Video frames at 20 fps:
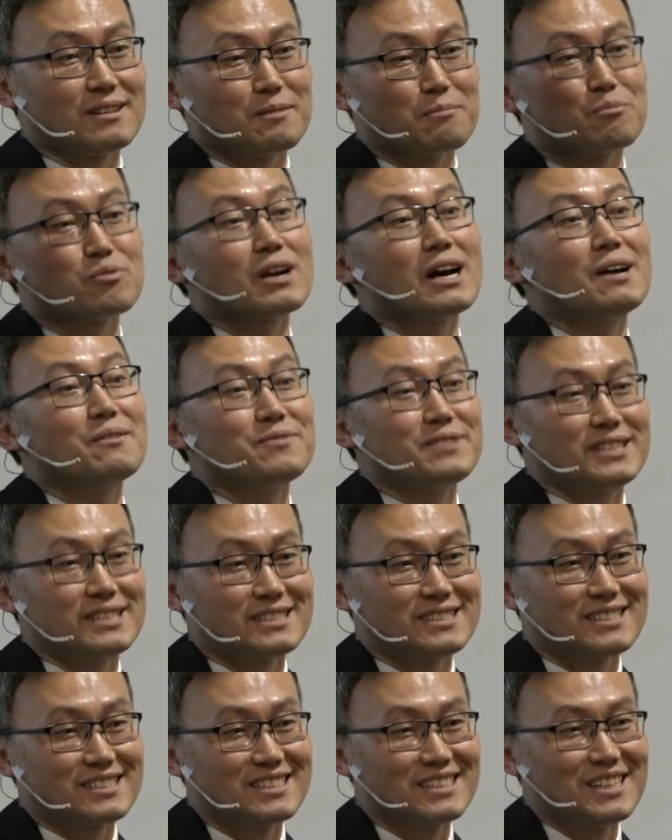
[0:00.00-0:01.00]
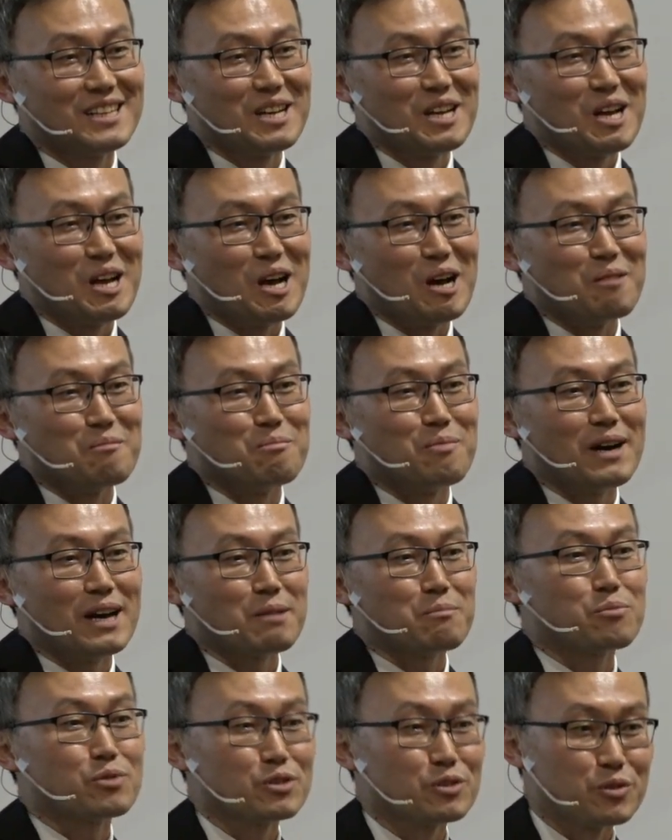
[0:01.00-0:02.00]
uh, profit uh,
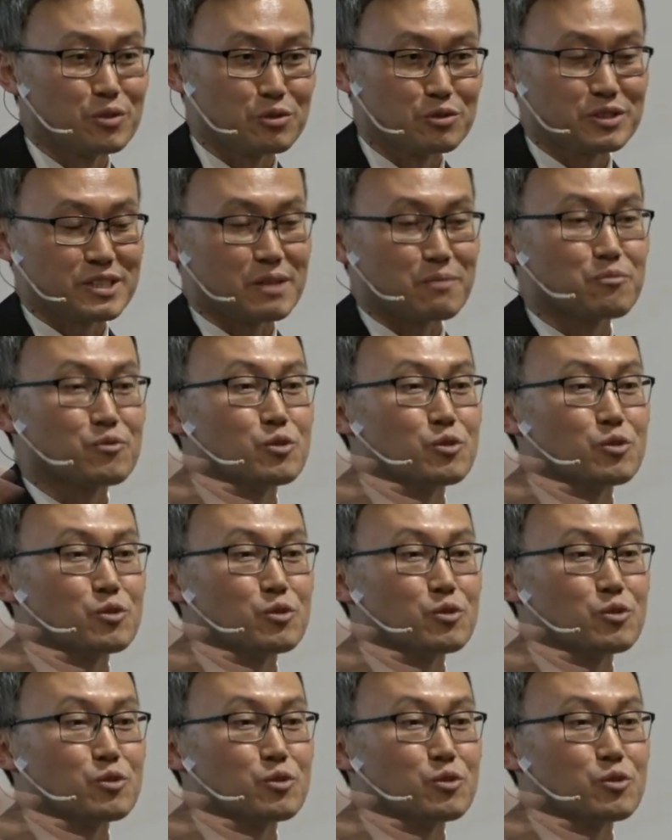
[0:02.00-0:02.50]
by producing